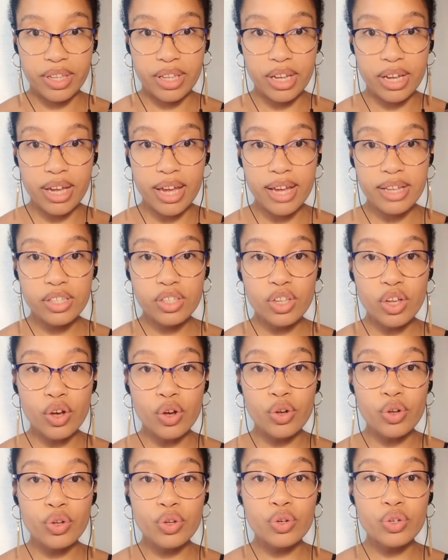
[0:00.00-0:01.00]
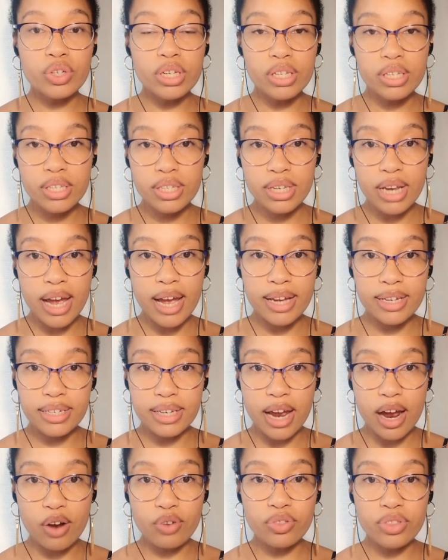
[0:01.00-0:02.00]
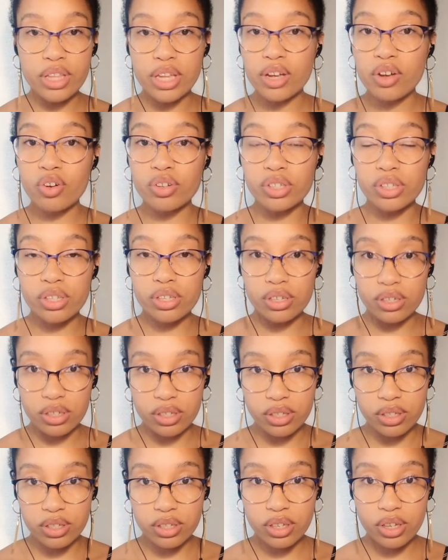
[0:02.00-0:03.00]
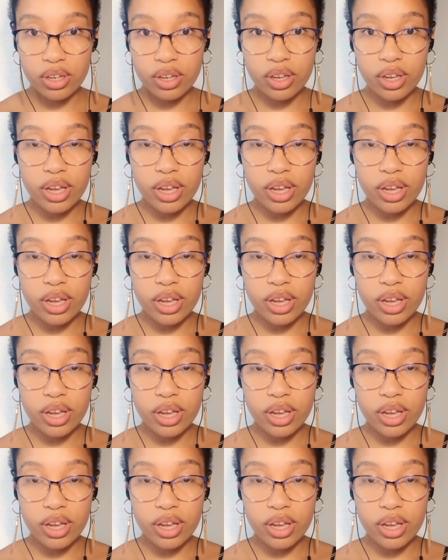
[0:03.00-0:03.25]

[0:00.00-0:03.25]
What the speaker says: Okay, so you just tie down their concerns.